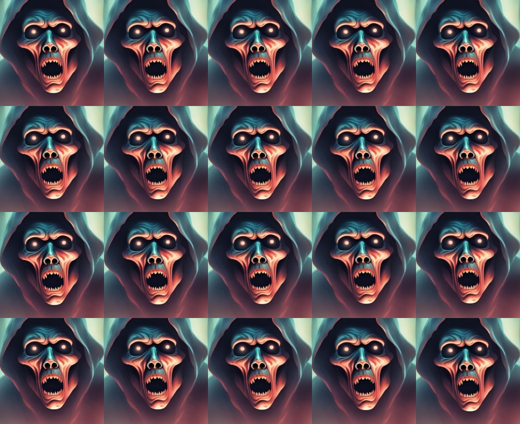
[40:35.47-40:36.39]
His face was
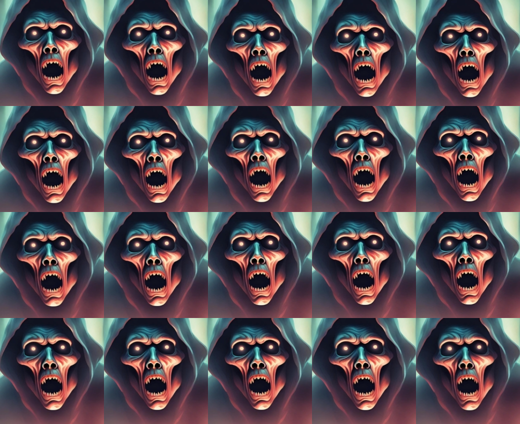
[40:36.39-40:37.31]
grim and pale.
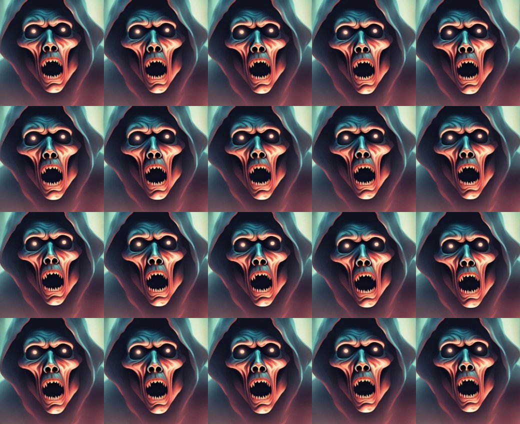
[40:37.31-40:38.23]
De
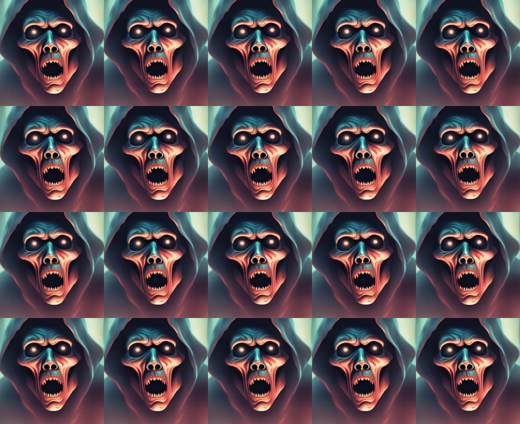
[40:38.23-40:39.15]
Albor had not had an
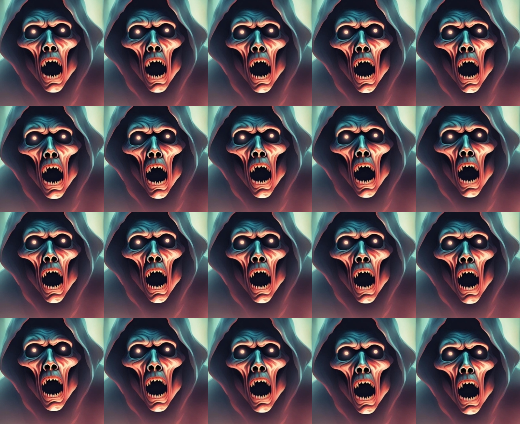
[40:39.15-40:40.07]
opportunity to
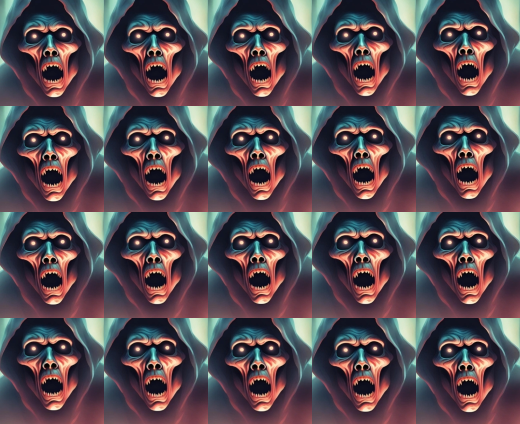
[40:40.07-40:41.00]
disarm him after
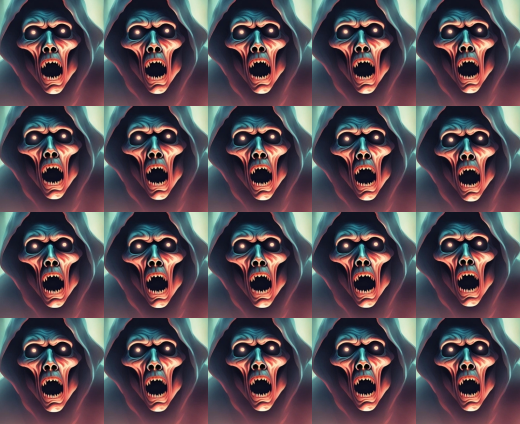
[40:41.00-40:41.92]
striking that treacherous
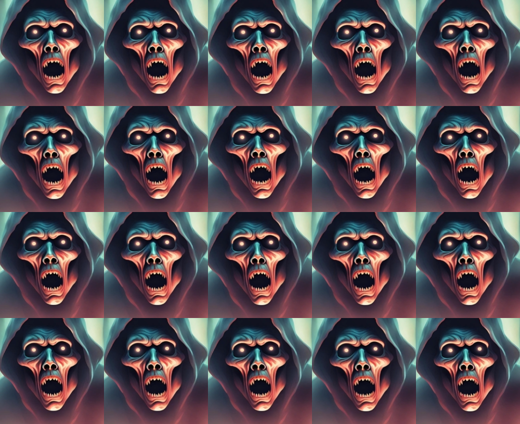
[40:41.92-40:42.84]
blow.
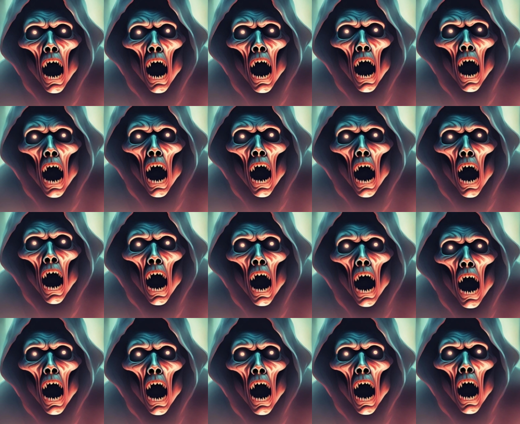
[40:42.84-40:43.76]
Both the
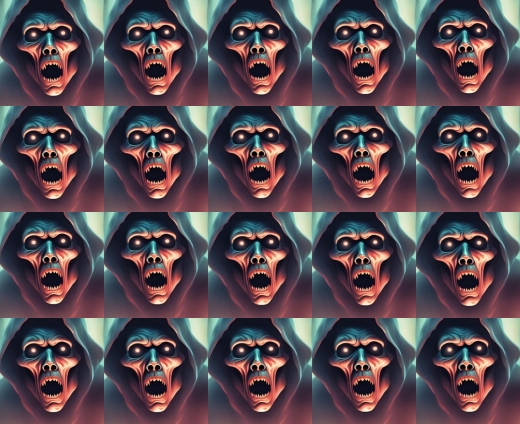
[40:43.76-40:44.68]
Octoroon and the blacks of the
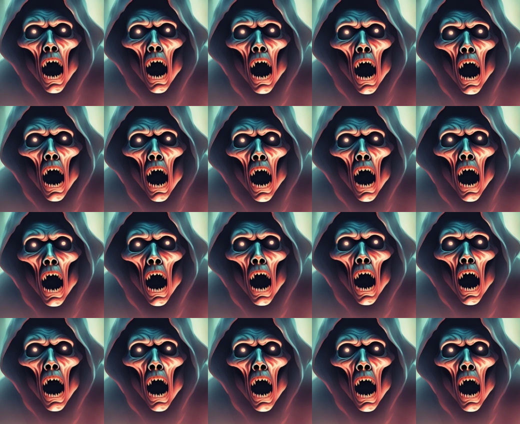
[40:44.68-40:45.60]
Pinelands
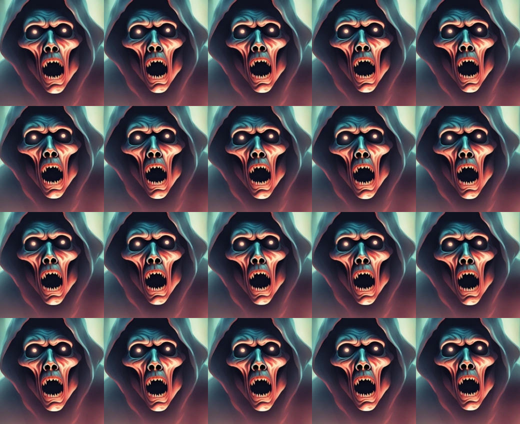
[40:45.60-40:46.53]
believed him to be
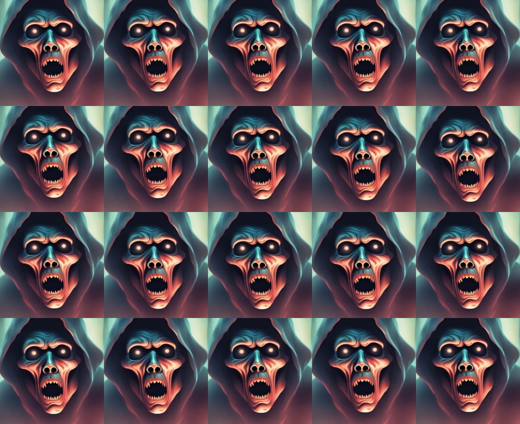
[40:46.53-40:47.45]
lying helpless back
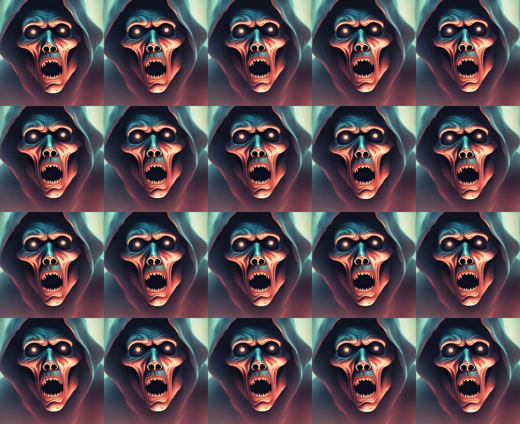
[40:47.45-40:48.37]
in Lost Cave.
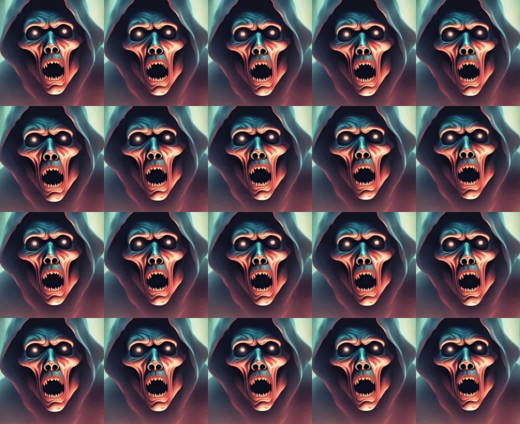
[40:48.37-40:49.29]
That,
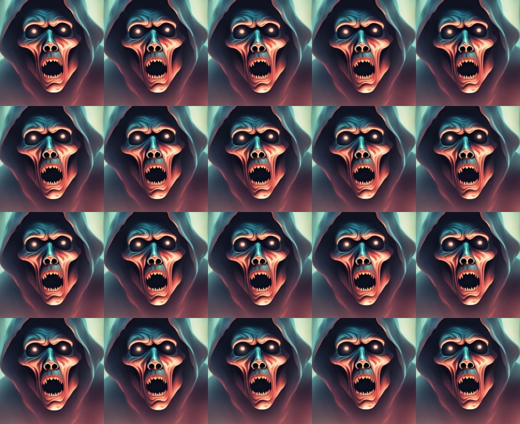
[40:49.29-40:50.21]
at least, was to his
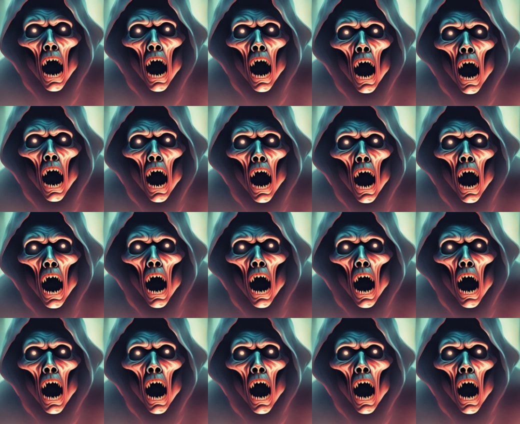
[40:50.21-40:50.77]
advantage.